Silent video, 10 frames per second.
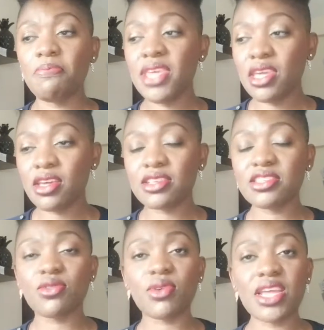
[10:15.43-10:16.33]

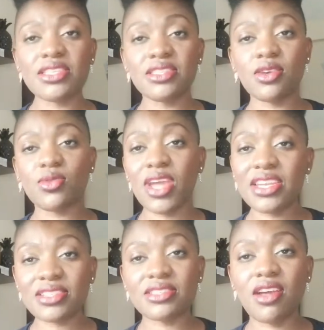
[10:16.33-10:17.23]
biggest,
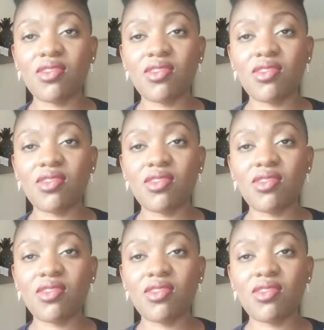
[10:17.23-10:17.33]
greatest,